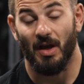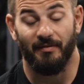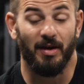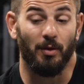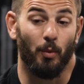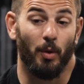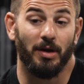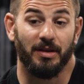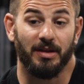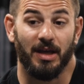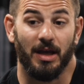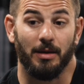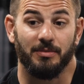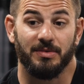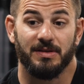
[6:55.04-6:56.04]
Event one of the
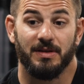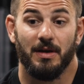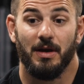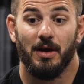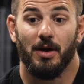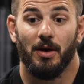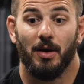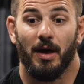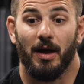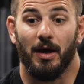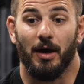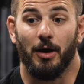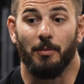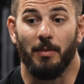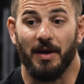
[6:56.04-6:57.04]
games,
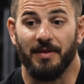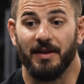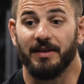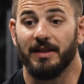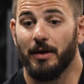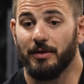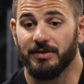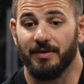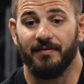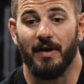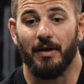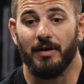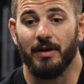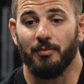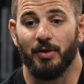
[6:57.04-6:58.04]
I think that was a
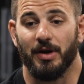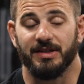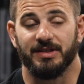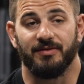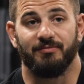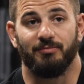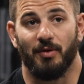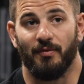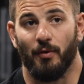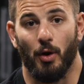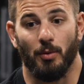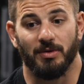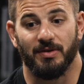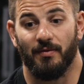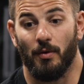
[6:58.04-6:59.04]
very impressive
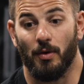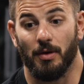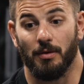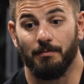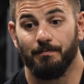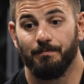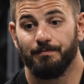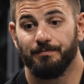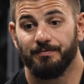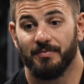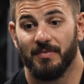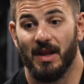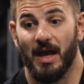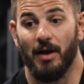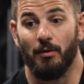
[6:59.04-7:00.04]
performance for him.
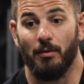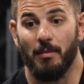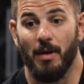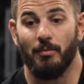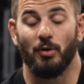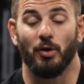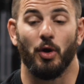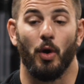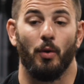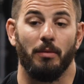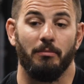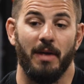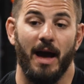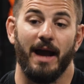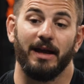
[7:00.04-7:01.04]
I remember
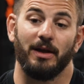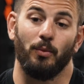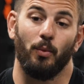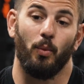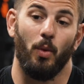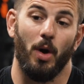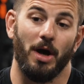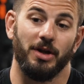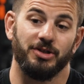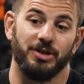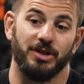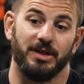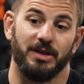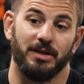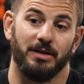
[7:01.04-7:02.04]
going back and
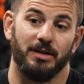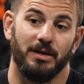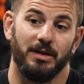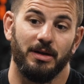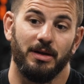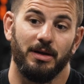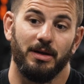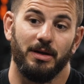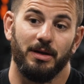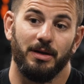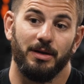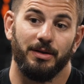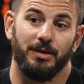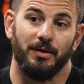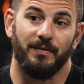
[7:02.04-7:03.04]
watching
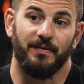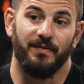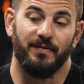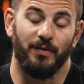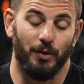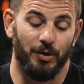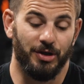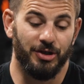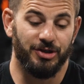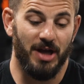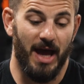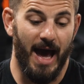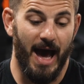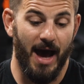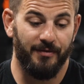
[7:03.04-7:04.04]
the footage
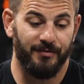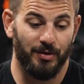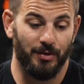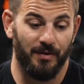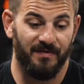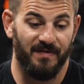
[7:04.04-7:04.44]
after the